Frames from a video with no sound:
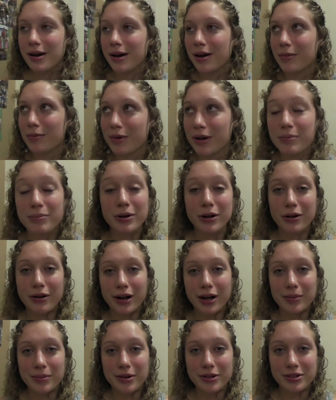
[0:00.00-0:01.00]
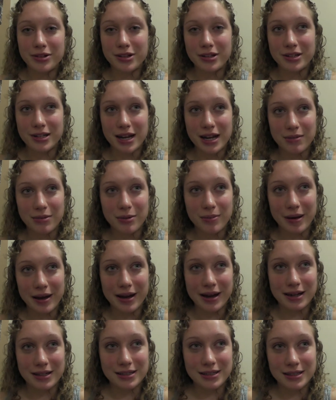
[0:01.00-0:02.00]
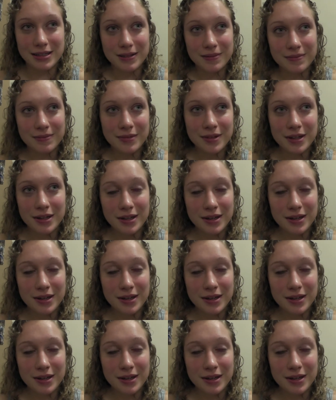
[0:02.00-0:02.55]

Um, we put our elbows on the table by accident.